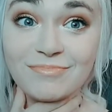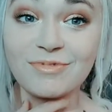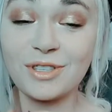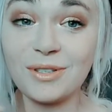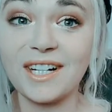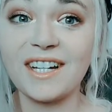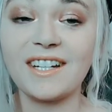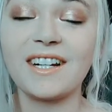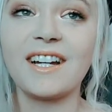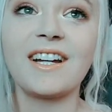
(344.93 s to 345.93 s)
do it.
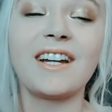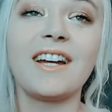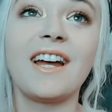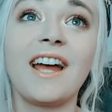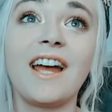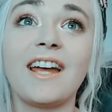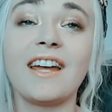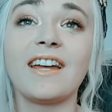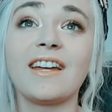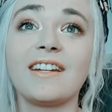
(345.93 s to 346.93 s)

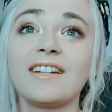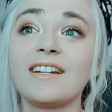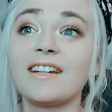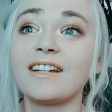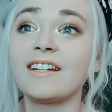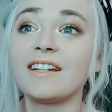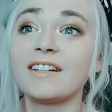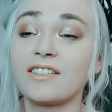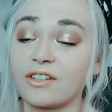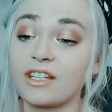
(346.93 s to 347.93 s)
And
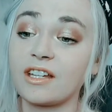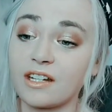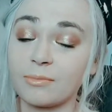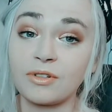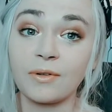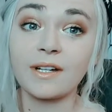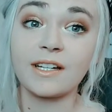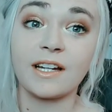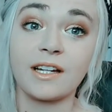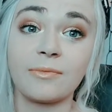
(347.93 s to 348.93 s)
so he ended up doing
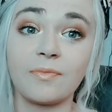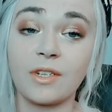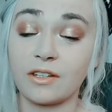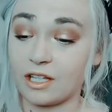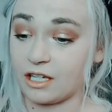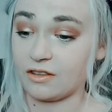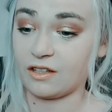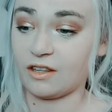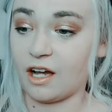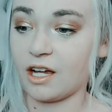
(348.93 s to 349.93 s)
it. And like,
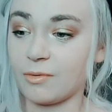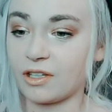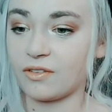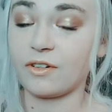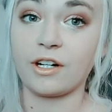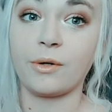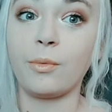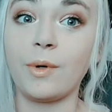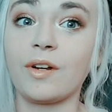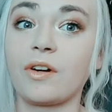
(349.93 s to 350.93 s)
the Heimlich is very
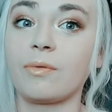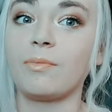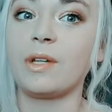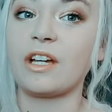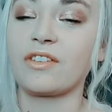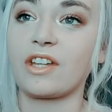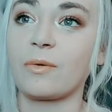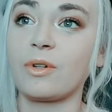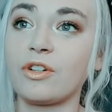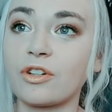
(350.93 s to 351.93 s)
weird because like
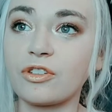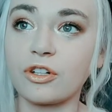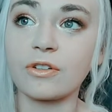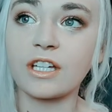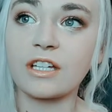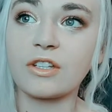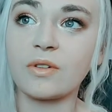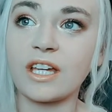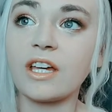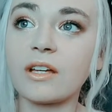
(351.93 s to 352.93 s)
when you're choking, you
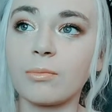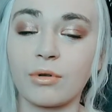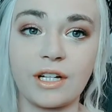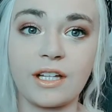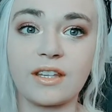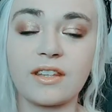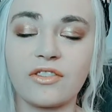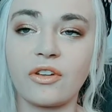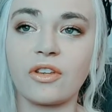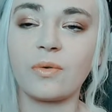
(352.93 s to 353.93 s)
can't breathe. So
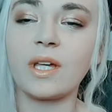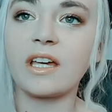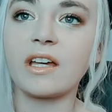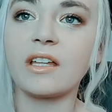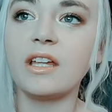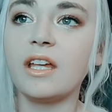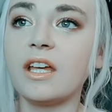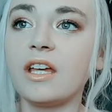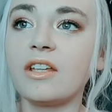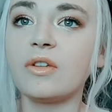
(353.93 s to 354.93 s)
you can't,
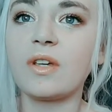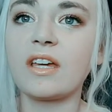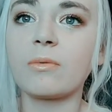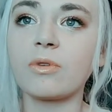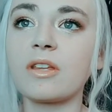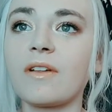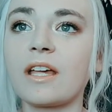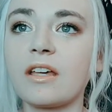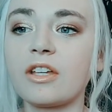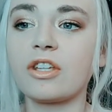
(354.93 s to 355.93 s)
you can't really
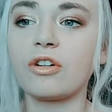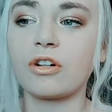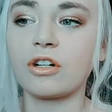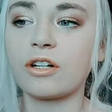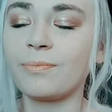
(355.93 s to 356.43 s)
like, your,